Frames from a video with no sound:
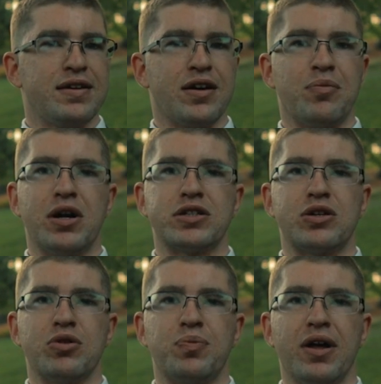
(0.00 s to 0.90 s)
Don
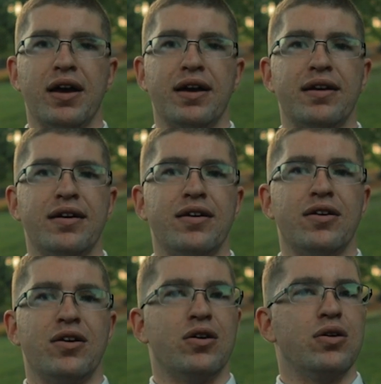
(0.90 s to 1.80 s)
Bosco replied,
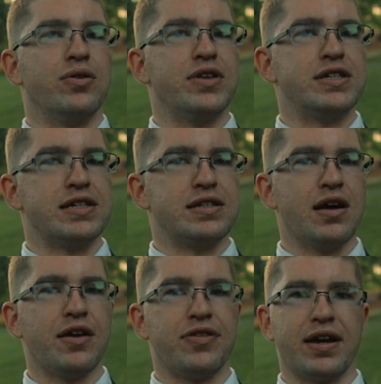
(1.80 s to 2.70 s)
"Oh, this is
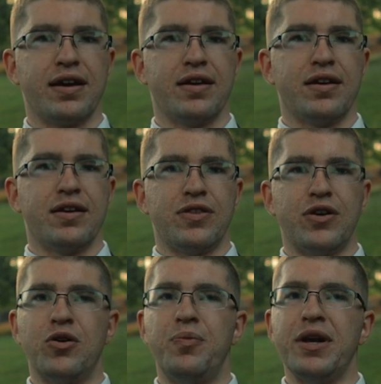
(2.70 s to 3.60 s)
nothing.
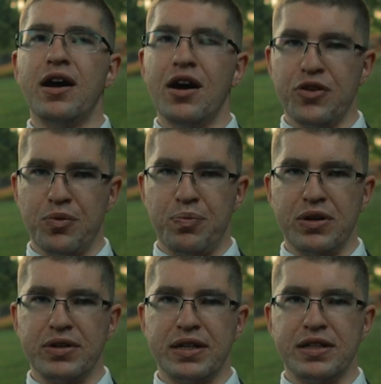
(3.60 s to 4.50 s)
There will be other
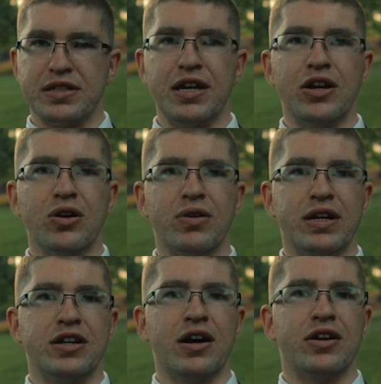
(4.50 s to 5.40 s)
buildings here
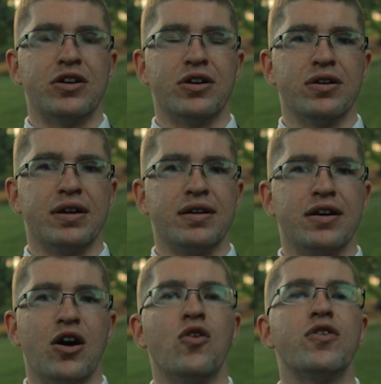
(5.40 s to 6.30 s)
and yonder and
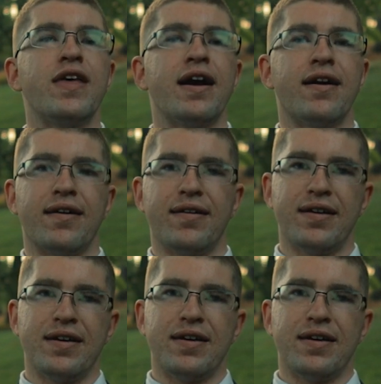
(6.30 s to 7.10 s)
over there."